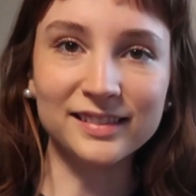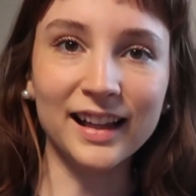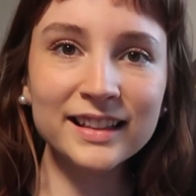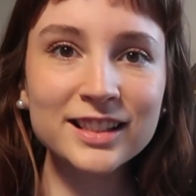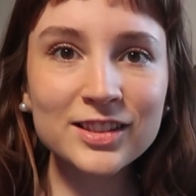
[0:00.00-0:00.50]

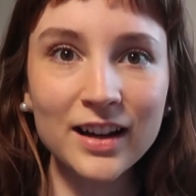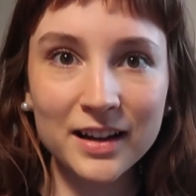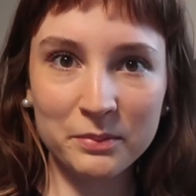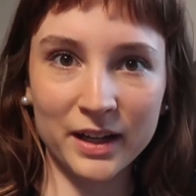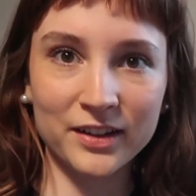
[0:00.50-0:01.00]
let's
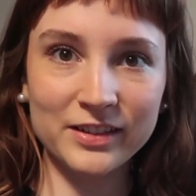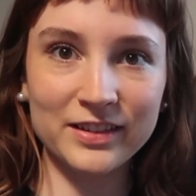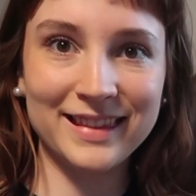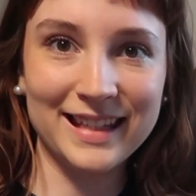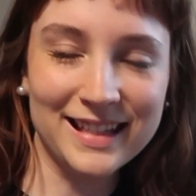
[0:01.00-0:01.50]
talk
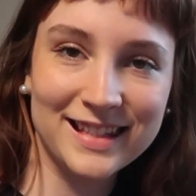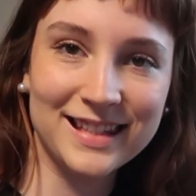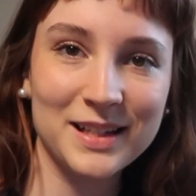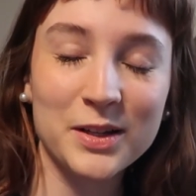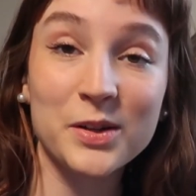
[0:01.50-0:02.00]
about
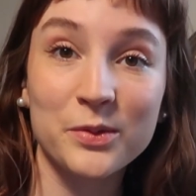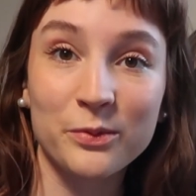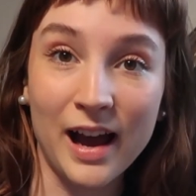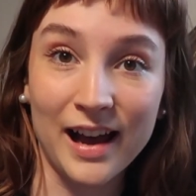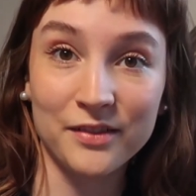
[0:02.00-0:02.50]
this
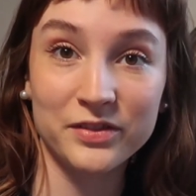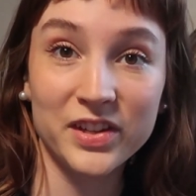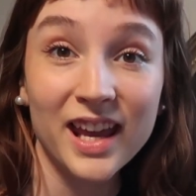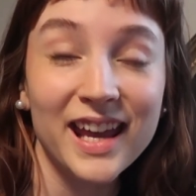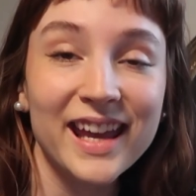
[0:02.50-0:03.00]
craft.
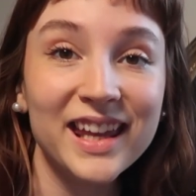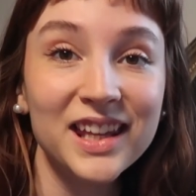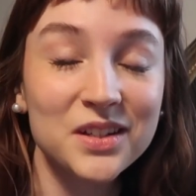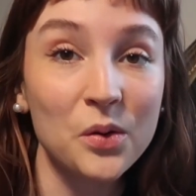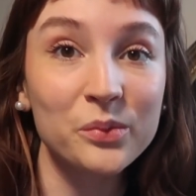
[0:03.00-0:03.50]

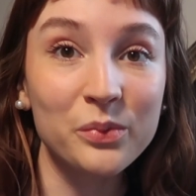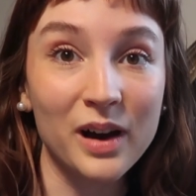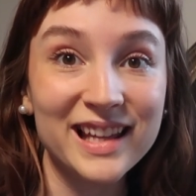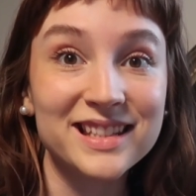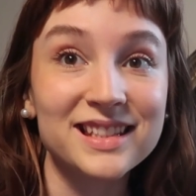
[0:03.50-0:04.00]
It
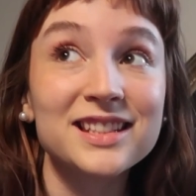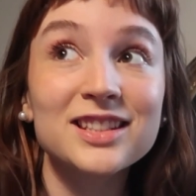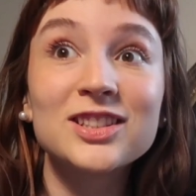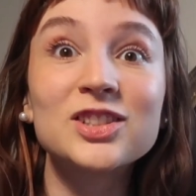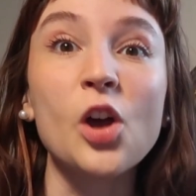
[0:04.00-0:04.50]
was
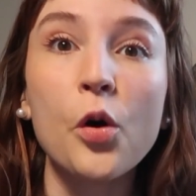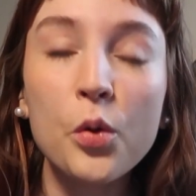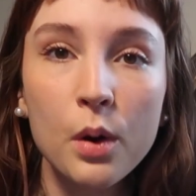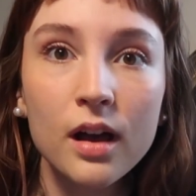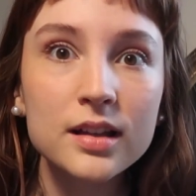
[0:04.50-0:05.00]

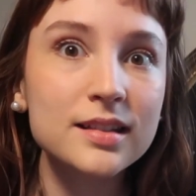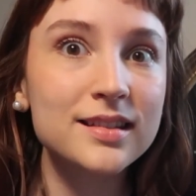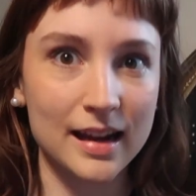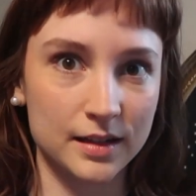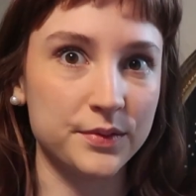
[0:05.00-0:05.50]
so
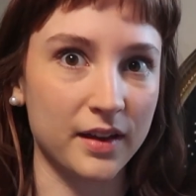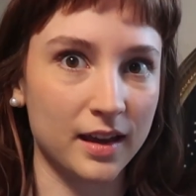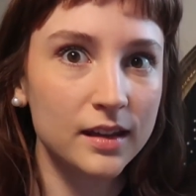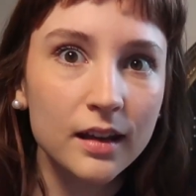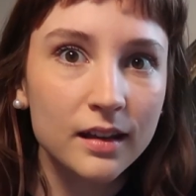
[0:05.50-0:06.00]

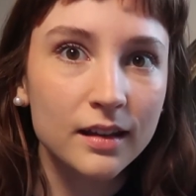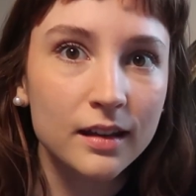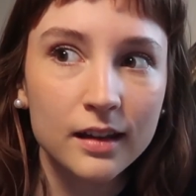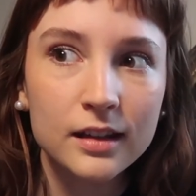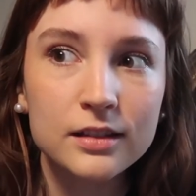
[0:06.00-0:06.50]
satisfying
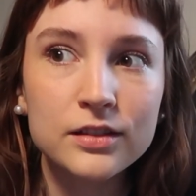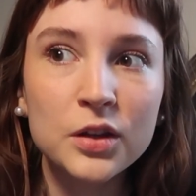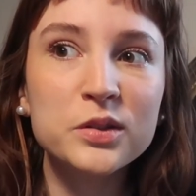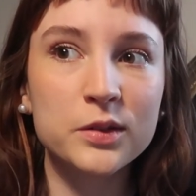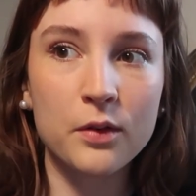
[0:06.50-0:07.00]

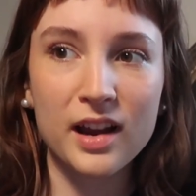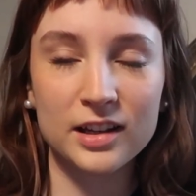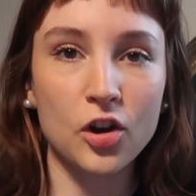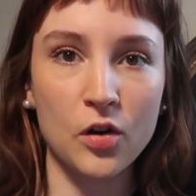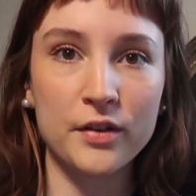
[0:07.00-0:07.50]
to
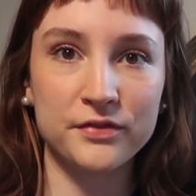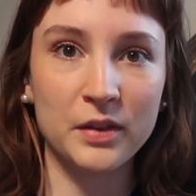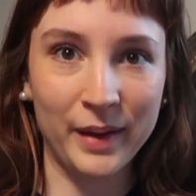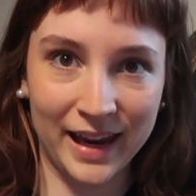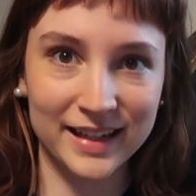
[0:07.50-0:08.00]
scratch off the
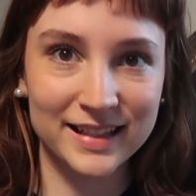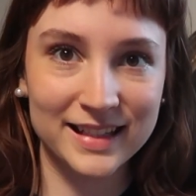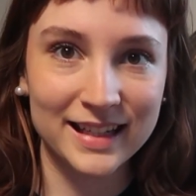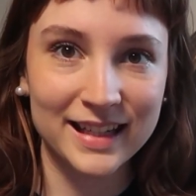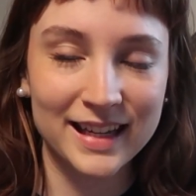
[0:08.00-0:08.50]
paint,